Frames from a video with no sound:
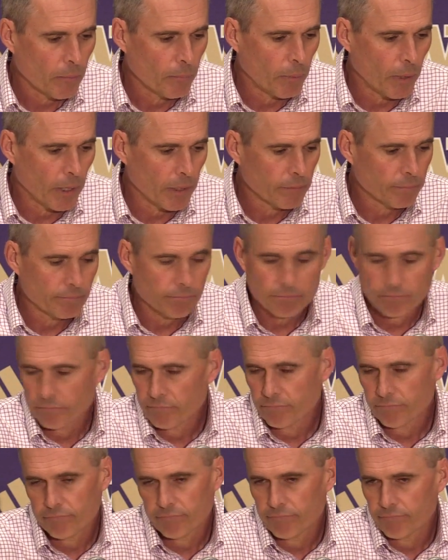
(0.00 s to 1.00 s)
but
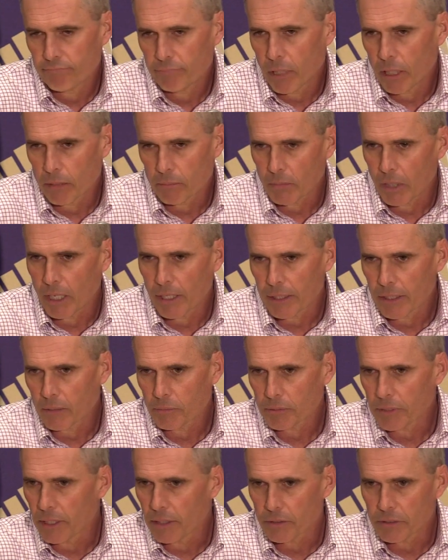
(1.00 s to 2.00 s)
bottom line
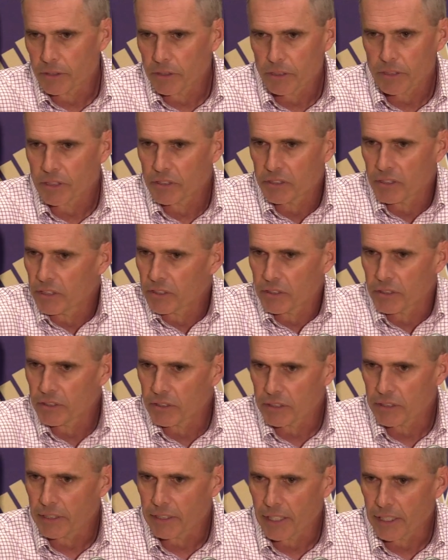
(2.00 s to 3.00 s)
comes down to just
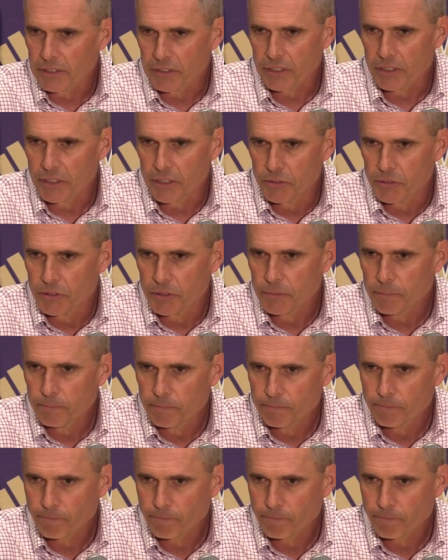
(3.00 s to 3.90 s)
consistency and execution.